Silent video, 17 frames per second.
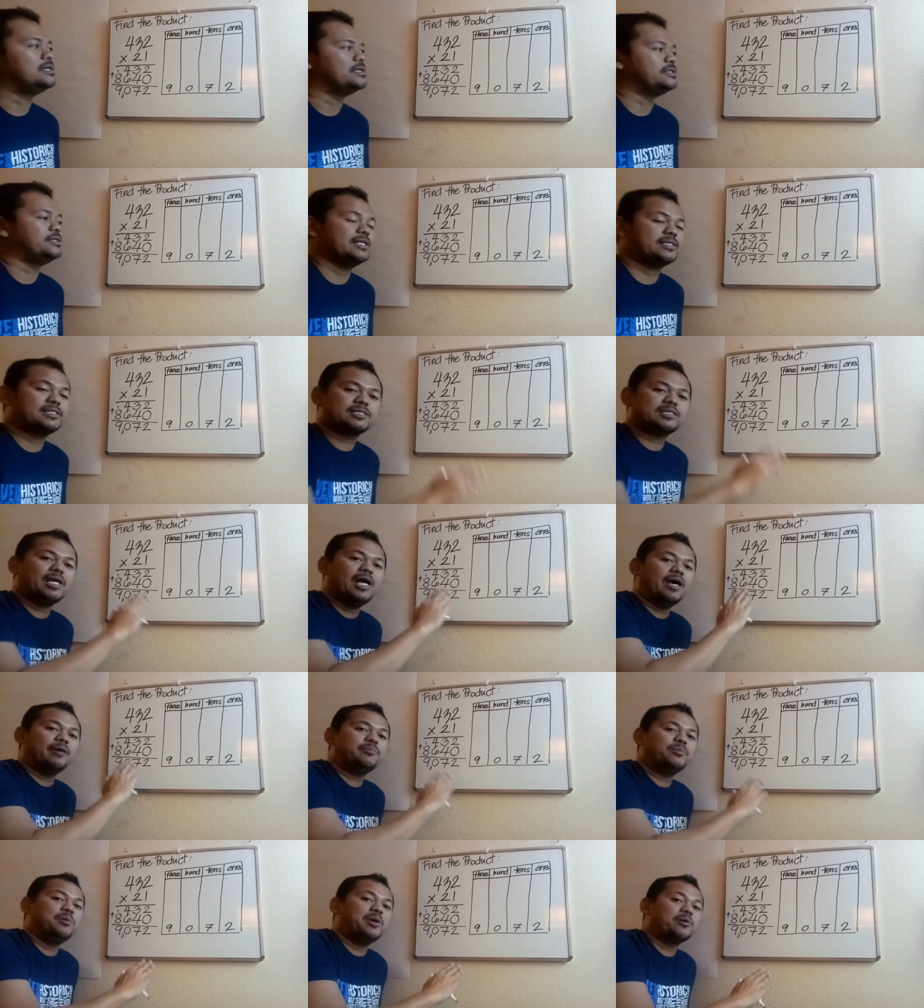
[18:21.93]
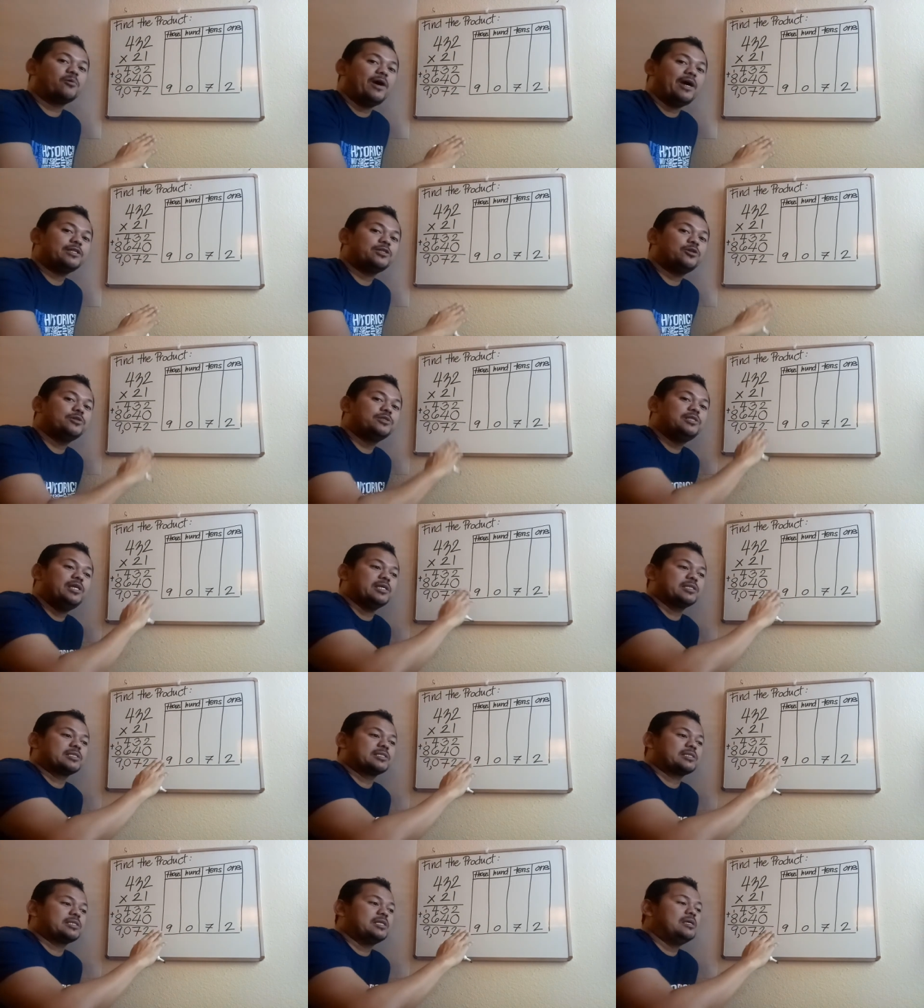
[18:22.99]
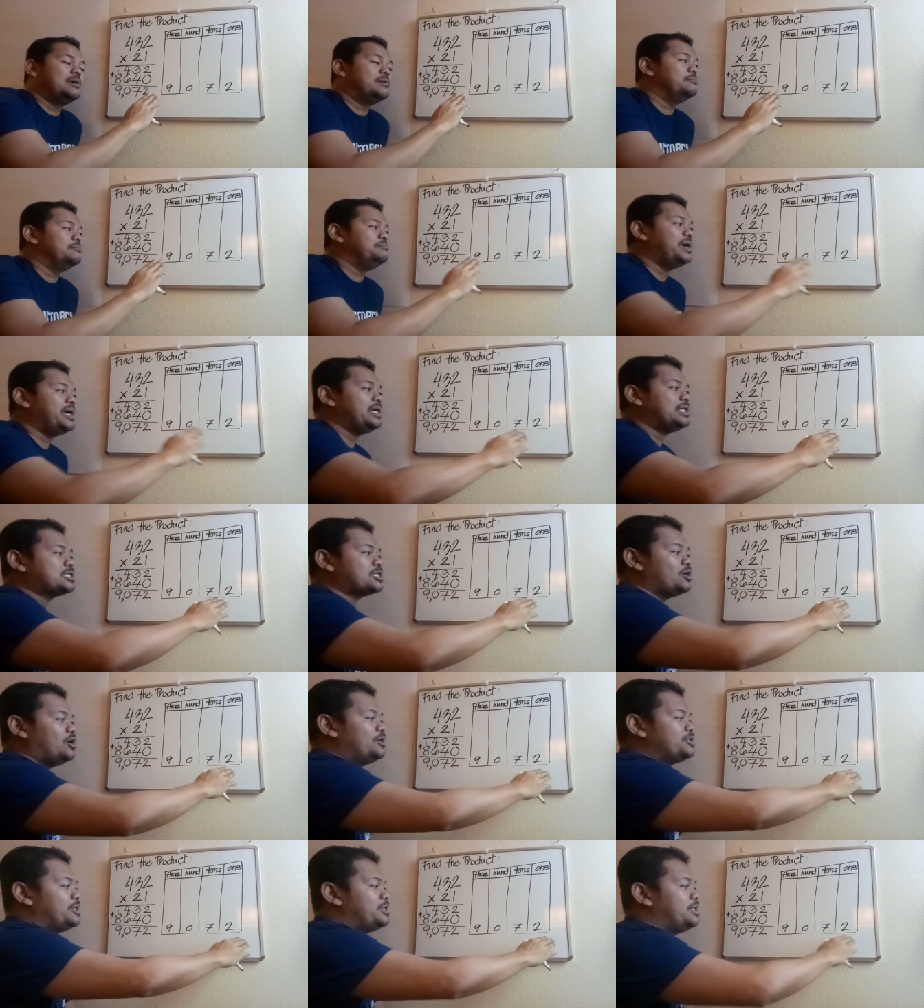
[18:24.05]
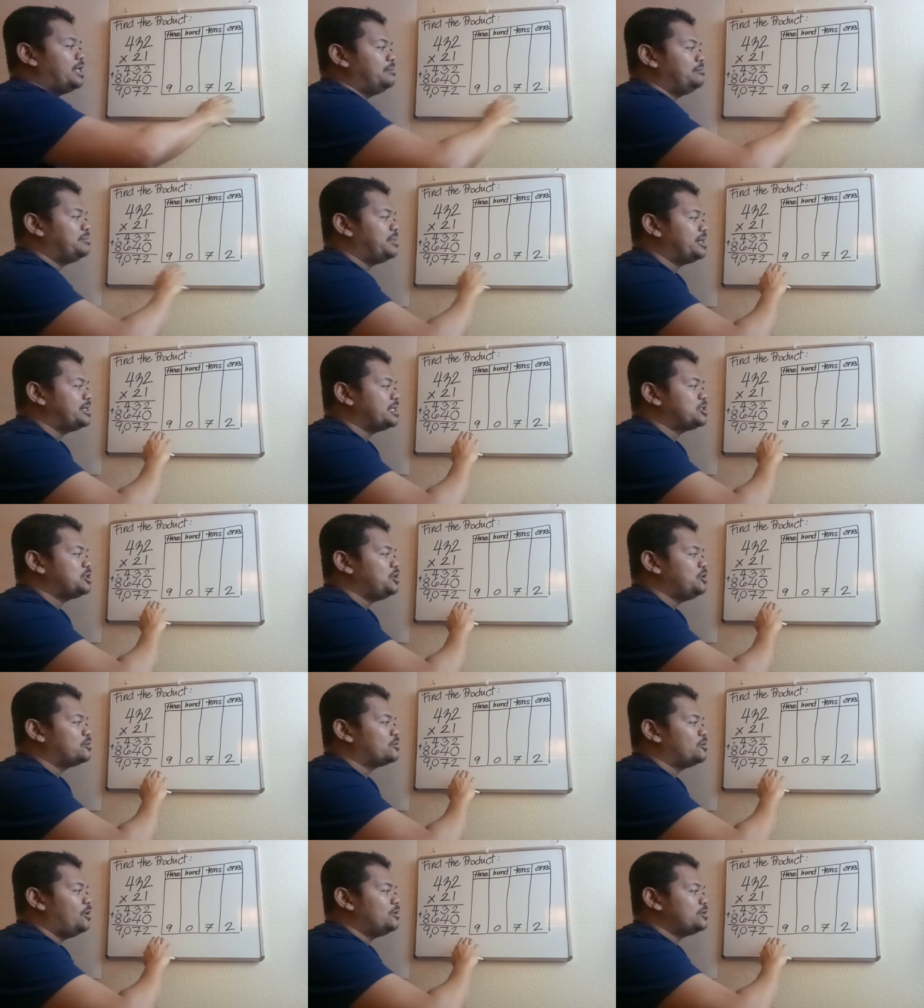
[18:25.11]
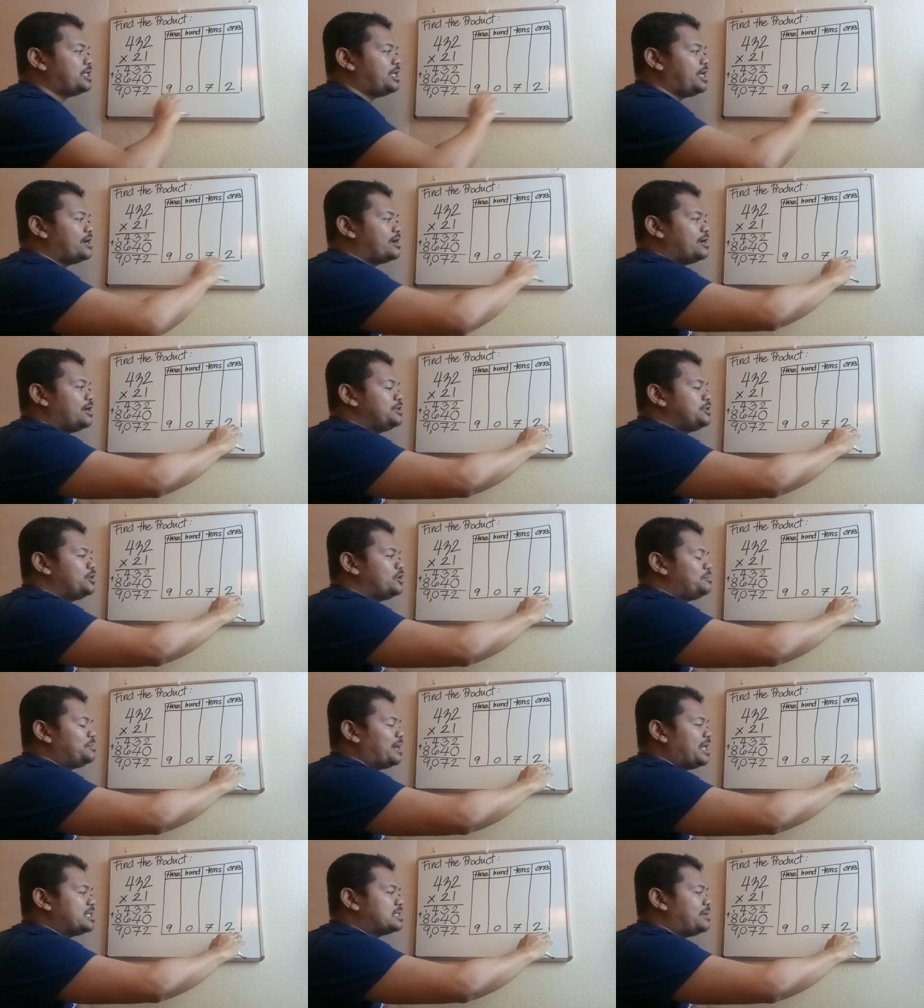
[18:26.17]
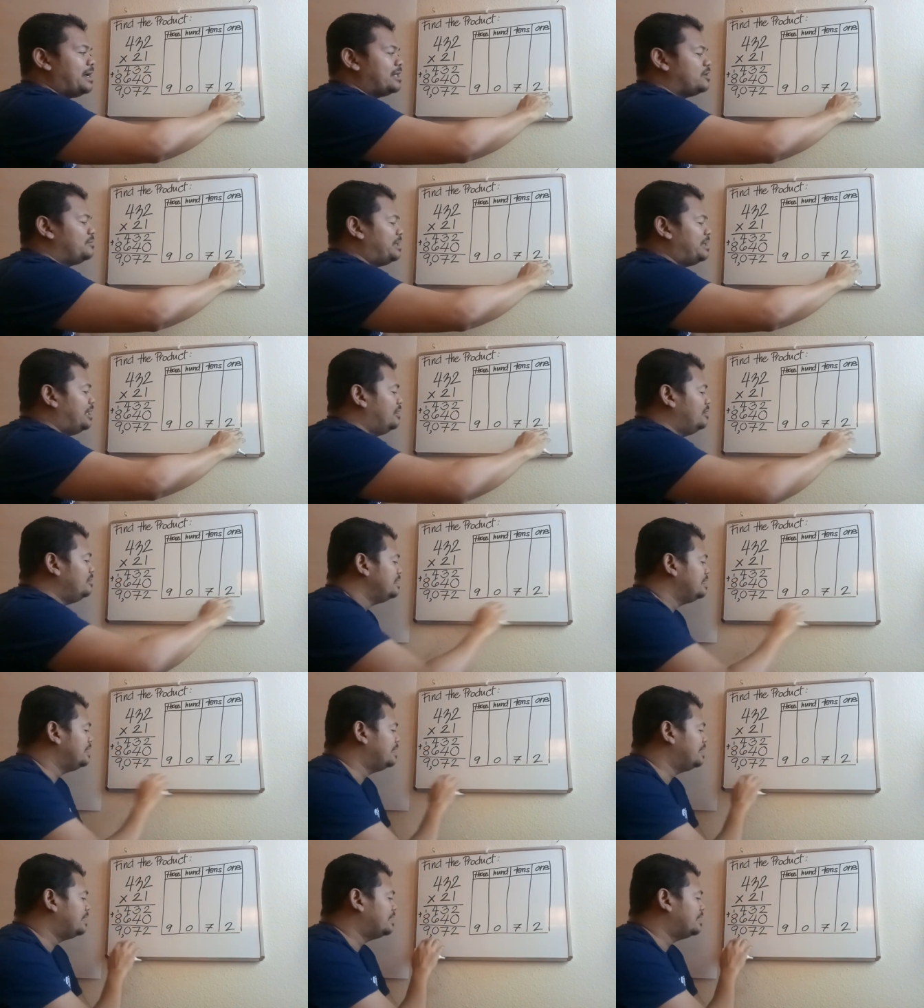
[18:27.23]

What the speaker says: That's the time you may write your discs based on the number that you wrote here in your place value below